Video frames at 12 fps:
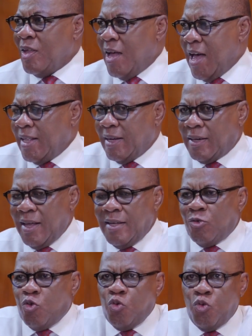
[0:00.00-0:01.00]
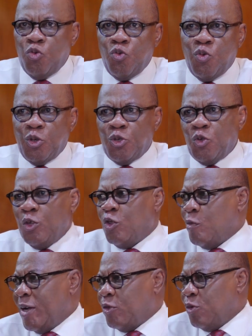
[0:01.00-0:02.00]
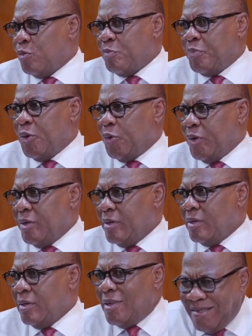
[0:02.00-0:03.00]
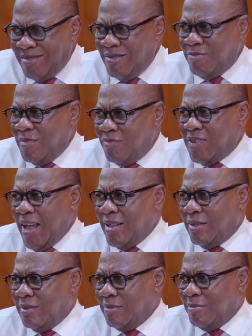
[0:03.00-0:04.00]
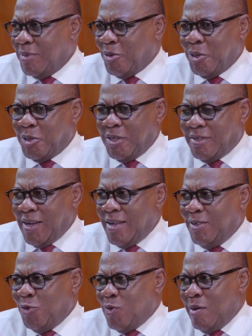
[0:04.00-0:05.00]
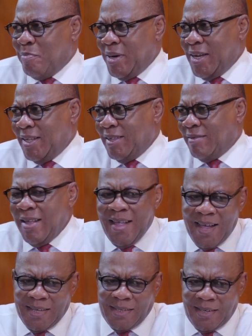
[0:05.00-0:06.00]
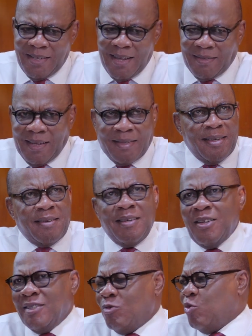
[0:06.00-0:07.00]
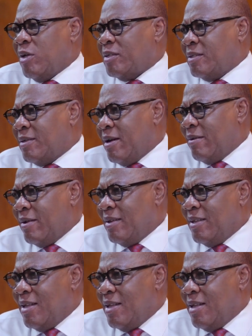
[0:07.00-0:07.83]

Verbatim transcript: I had a client who was doing tomato puree. He couldn't sell because the Chinese were bringing it and selling at, I think, 2,000 naira. Yeah.